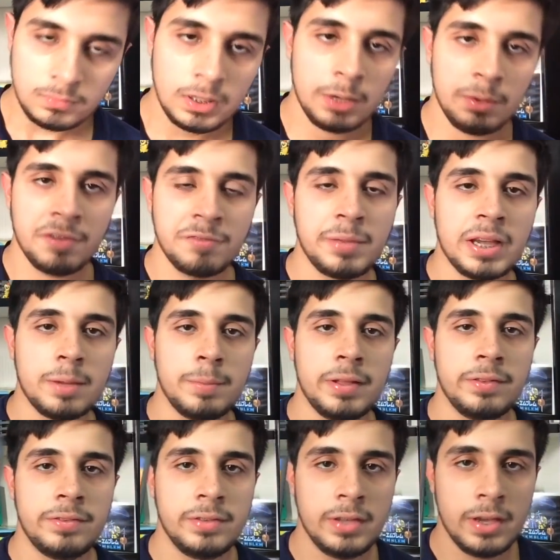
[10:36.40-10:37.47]
Here we have Mega
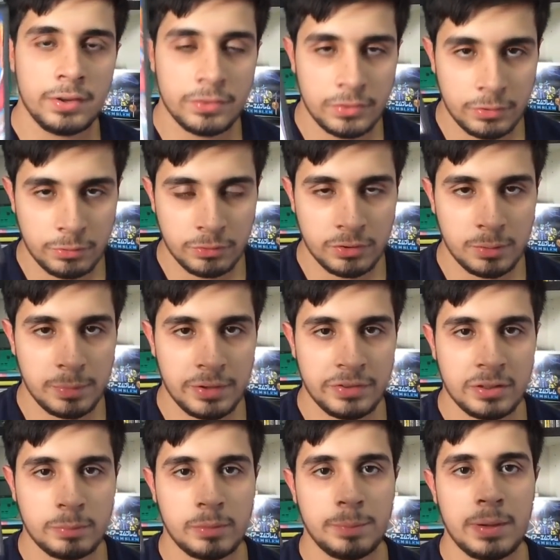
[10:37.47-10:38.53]
Man ZX. This was on my
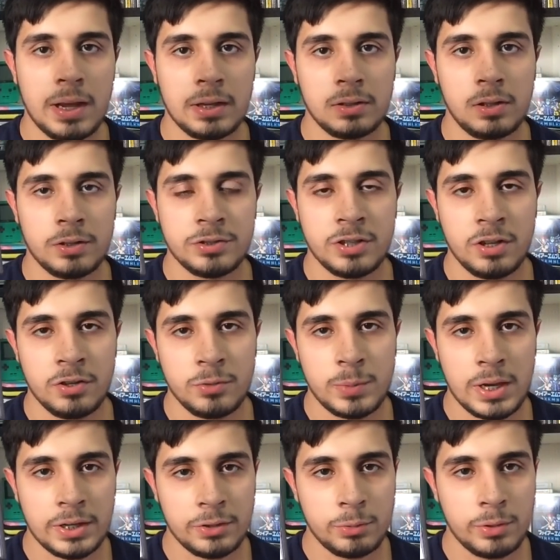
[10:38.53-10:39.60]
summer backlog challenge
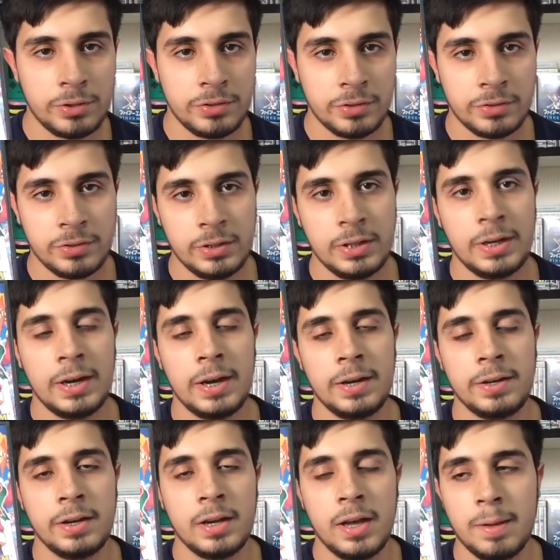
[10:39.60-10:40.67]
back in 2016 and I
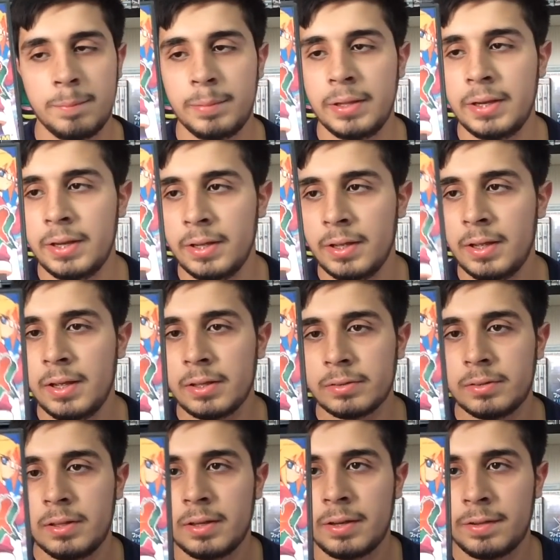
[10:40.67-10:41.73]
did not beat it
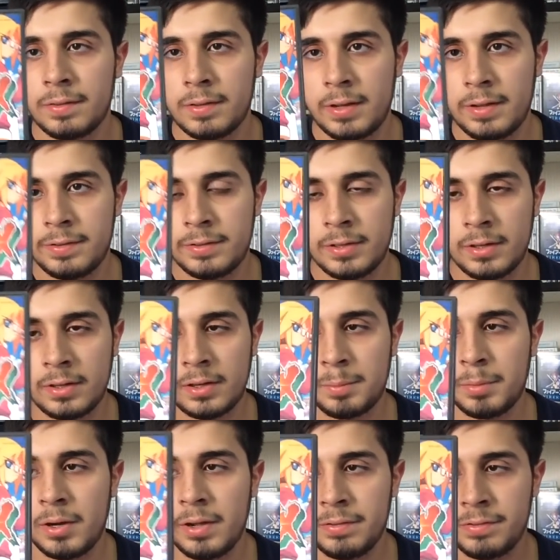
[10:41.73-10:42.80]
because I got stuck on a
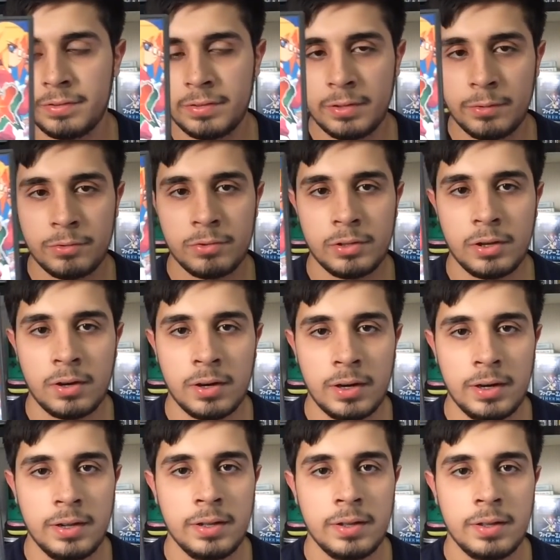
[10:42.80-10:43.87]
boss that was really
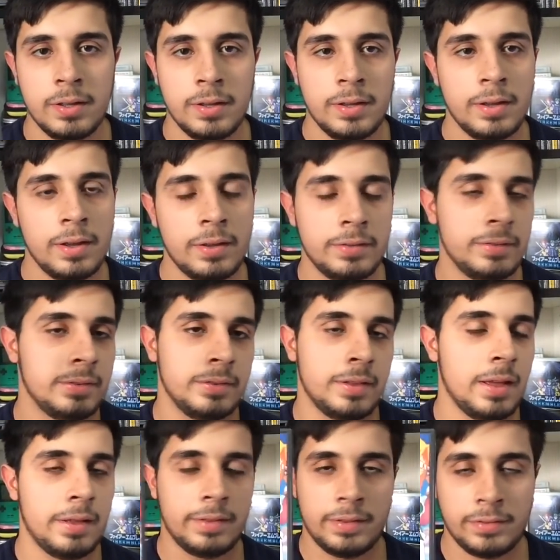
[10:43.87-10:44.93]
hard. And
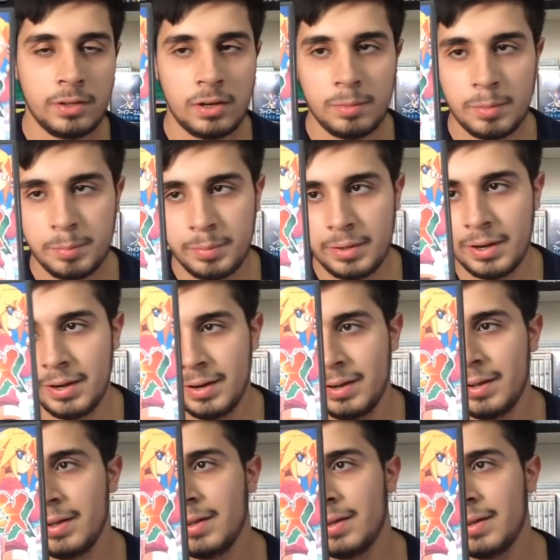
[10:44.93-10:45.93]
that's all I remember.